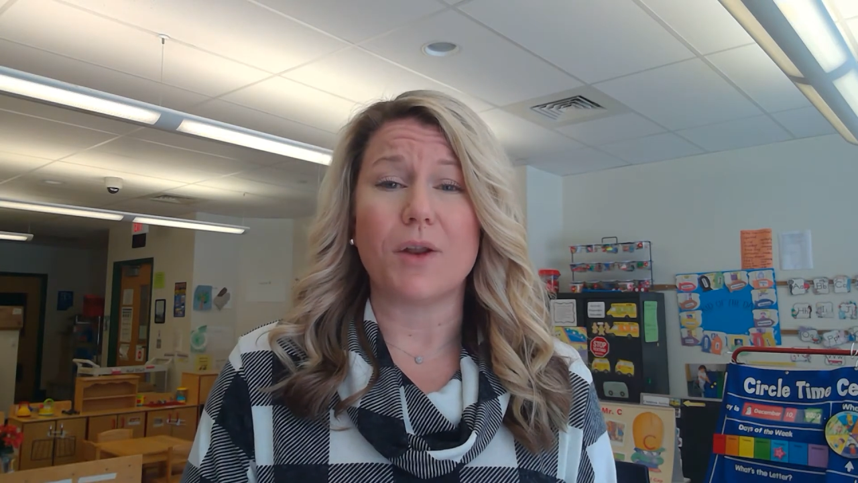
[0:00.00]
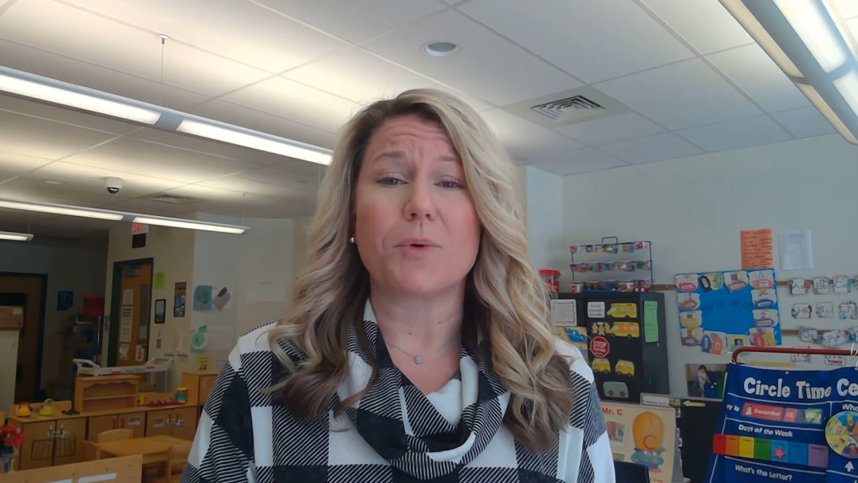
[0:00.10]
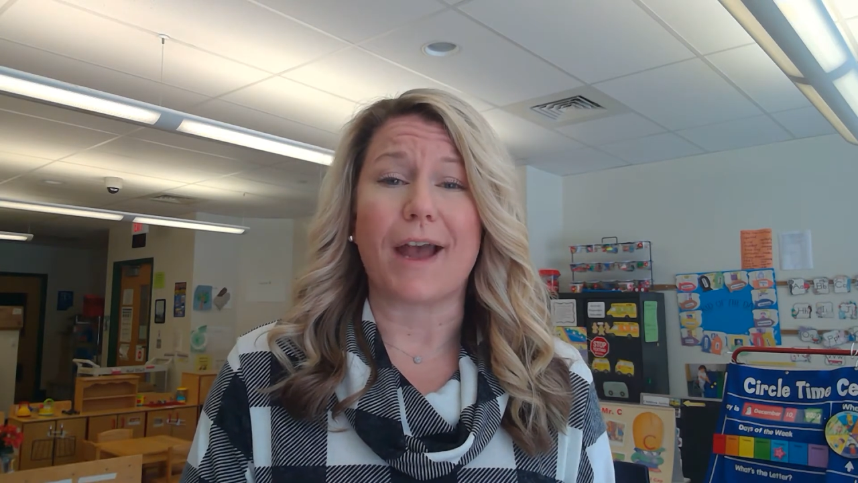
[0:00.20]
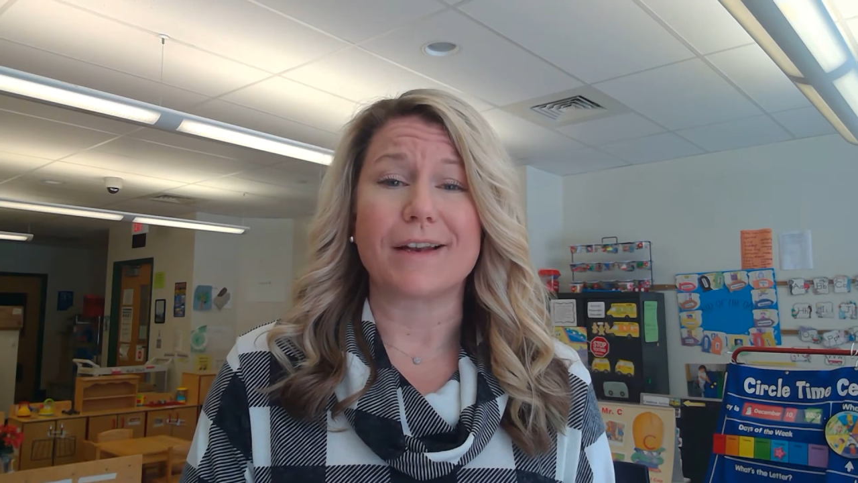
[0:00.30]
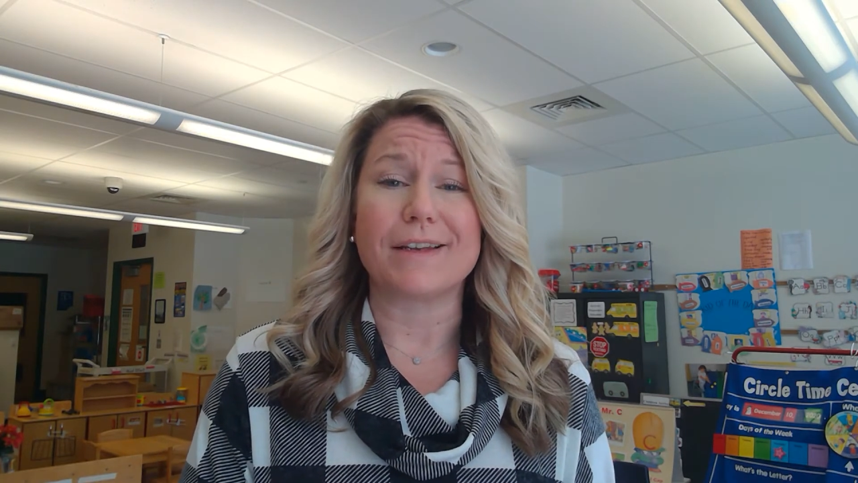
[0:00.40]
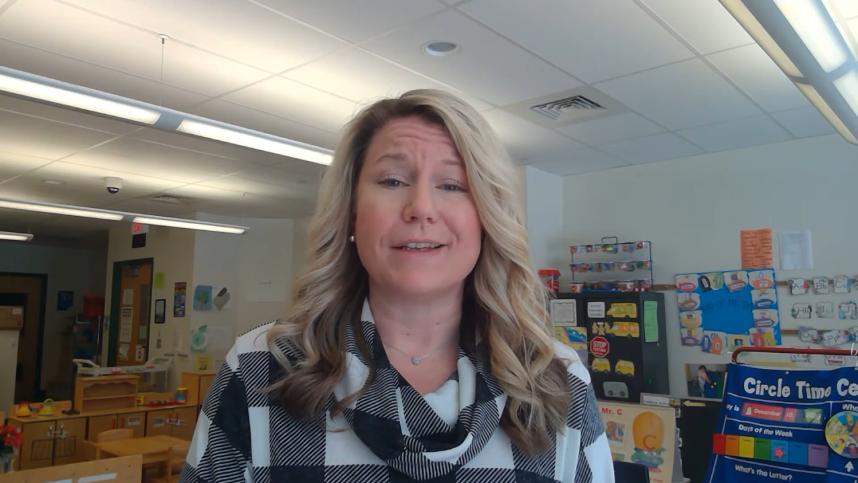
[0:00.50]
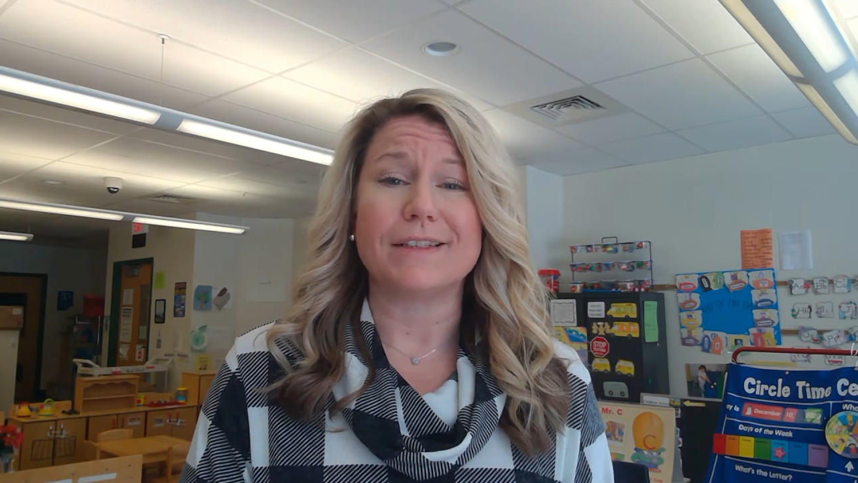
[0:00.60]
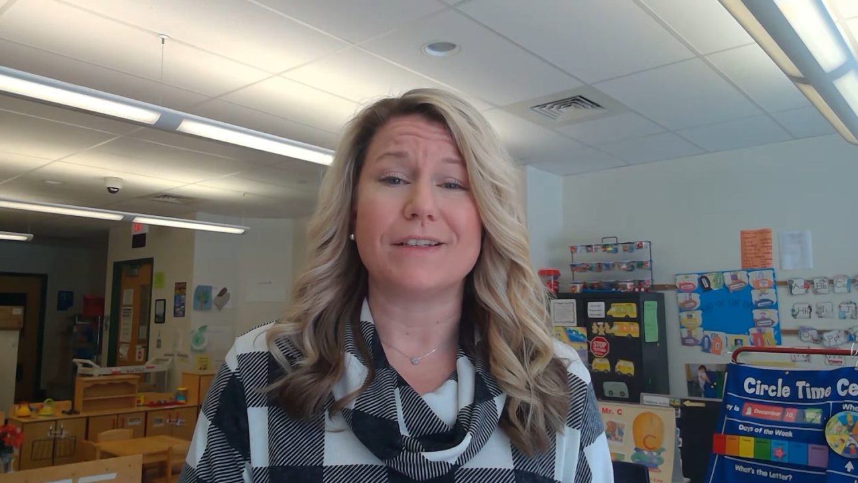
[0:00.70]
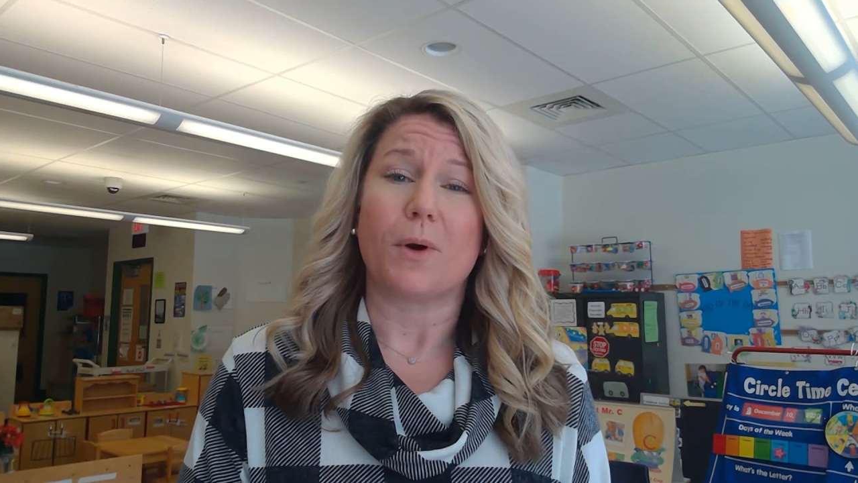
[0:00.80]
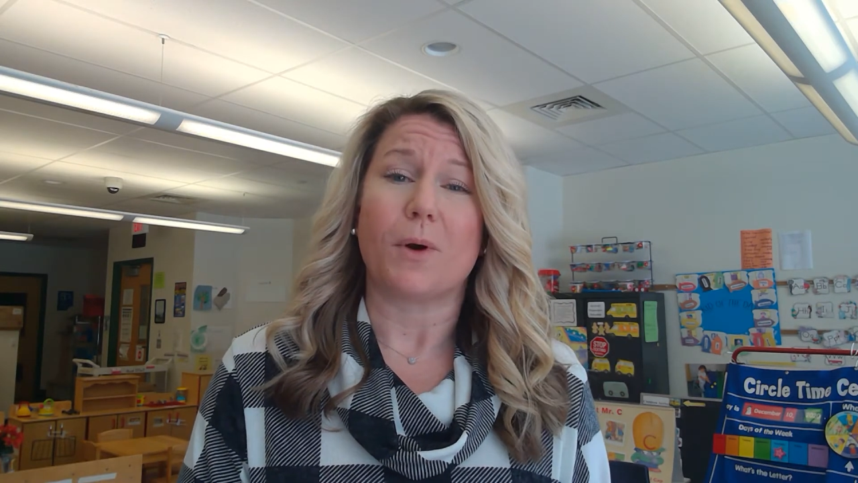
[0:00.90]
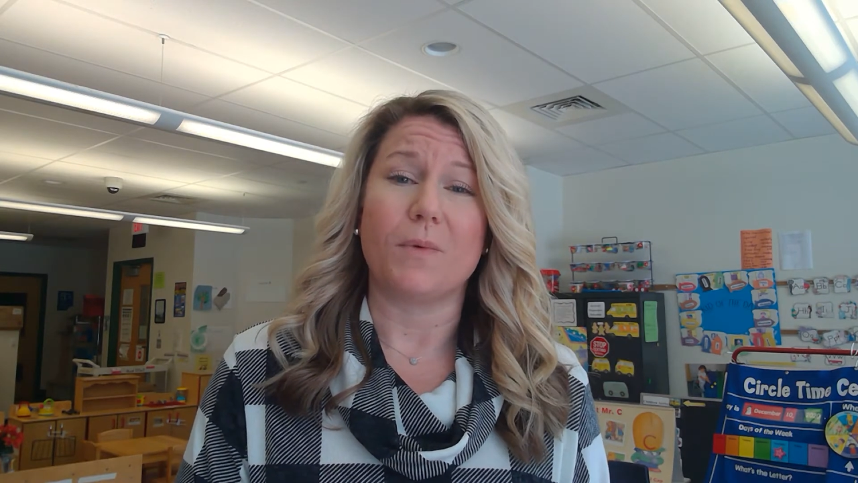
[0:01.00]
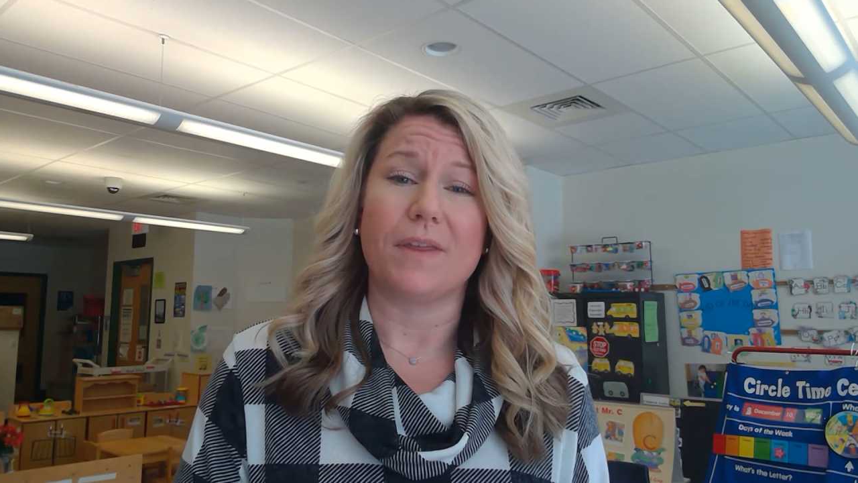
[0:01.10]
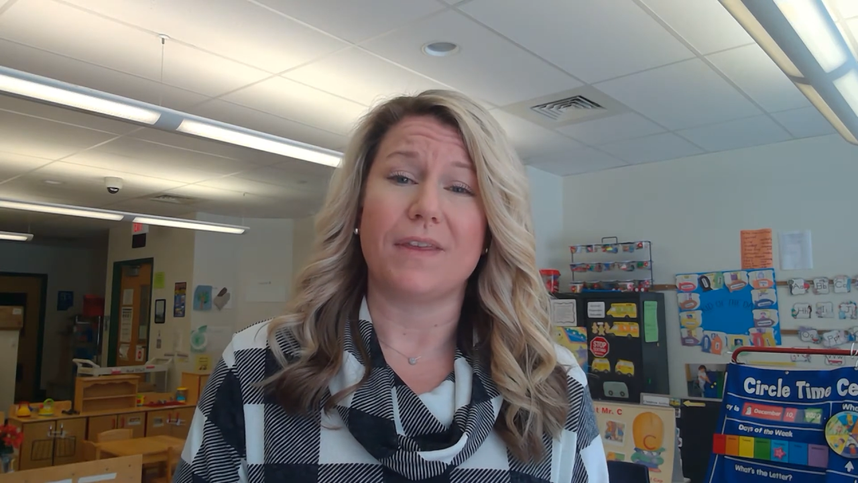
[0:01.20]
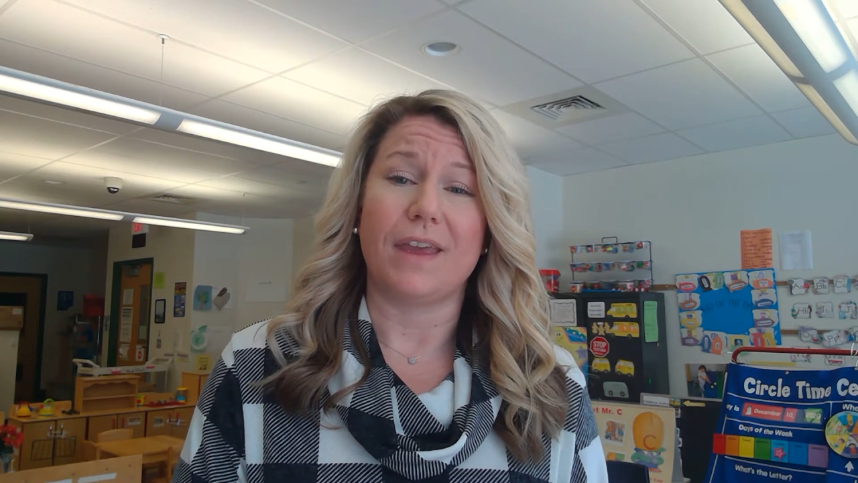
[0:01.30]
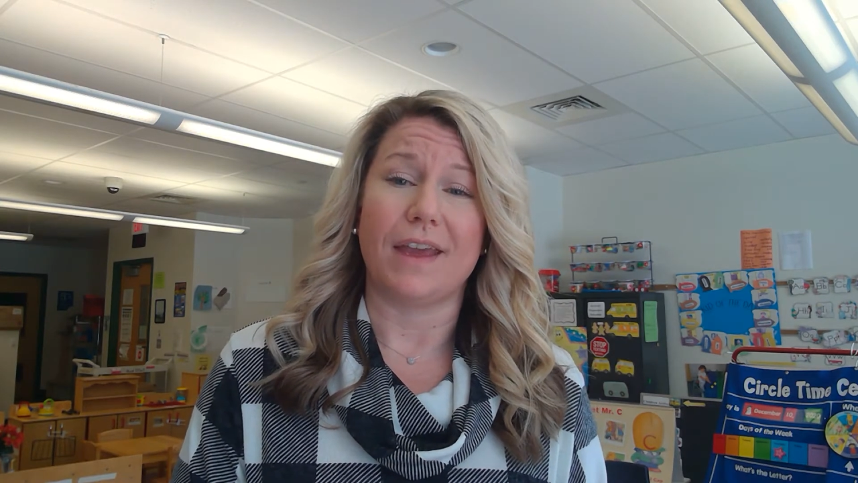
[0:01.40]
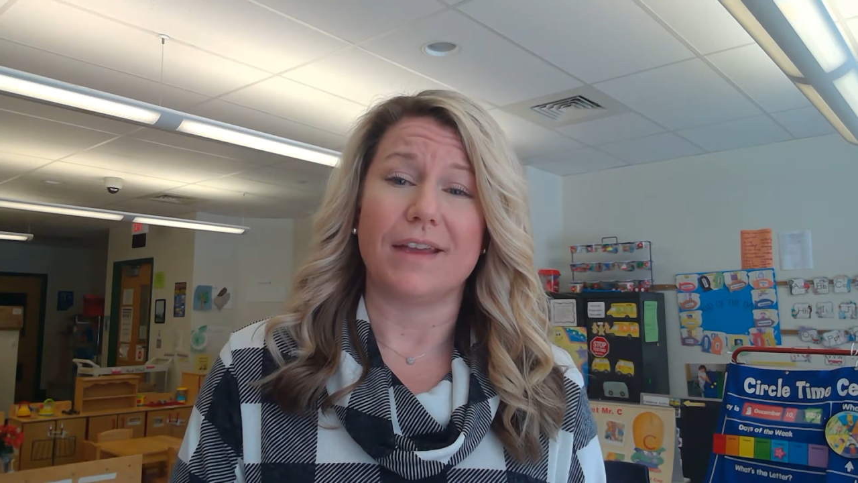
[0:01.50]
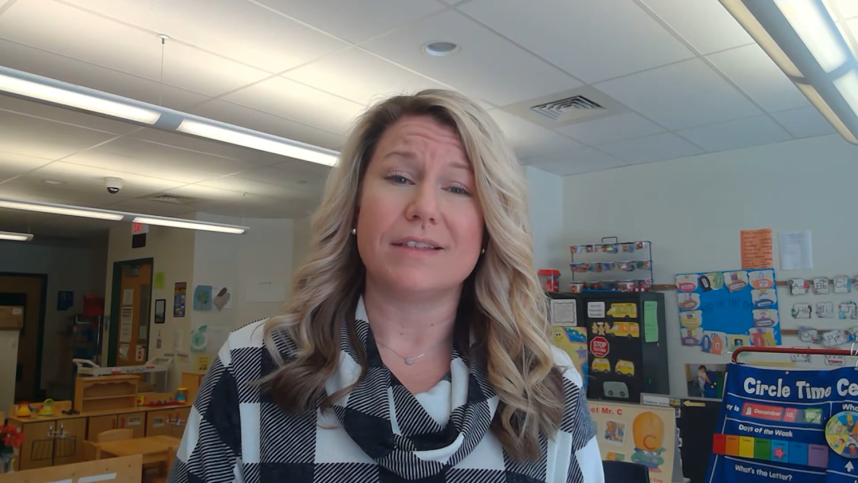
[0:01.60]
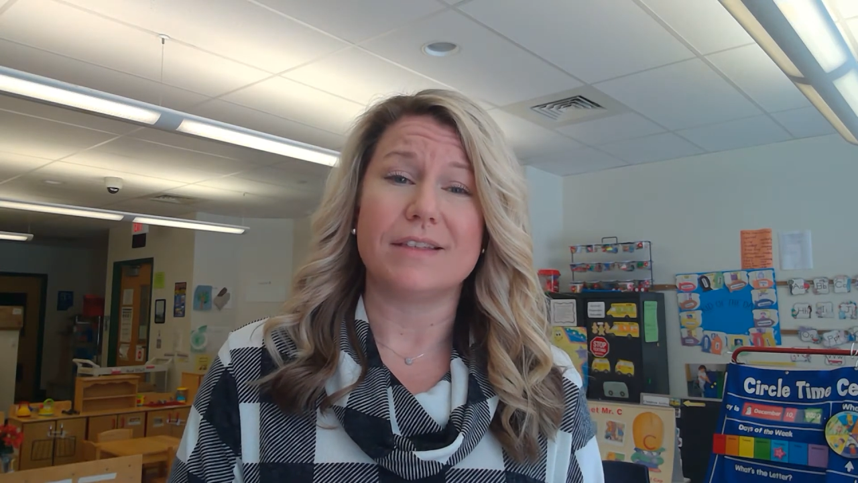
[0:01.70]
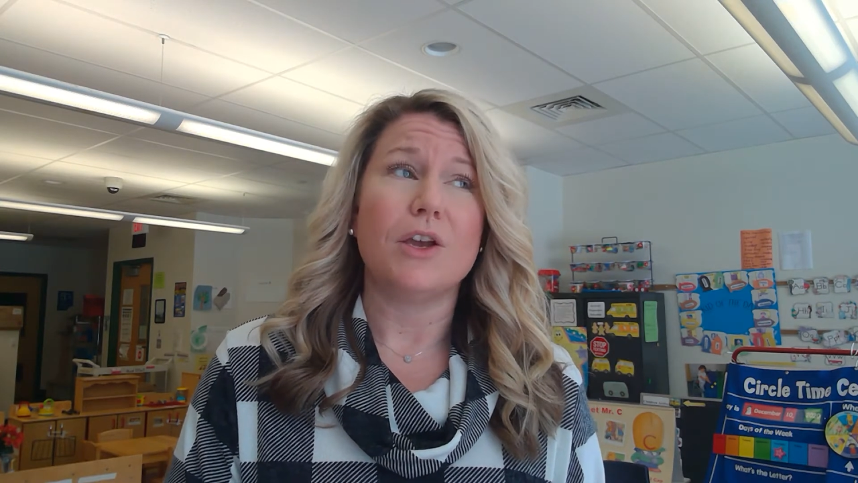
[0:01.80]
practice of working with kids.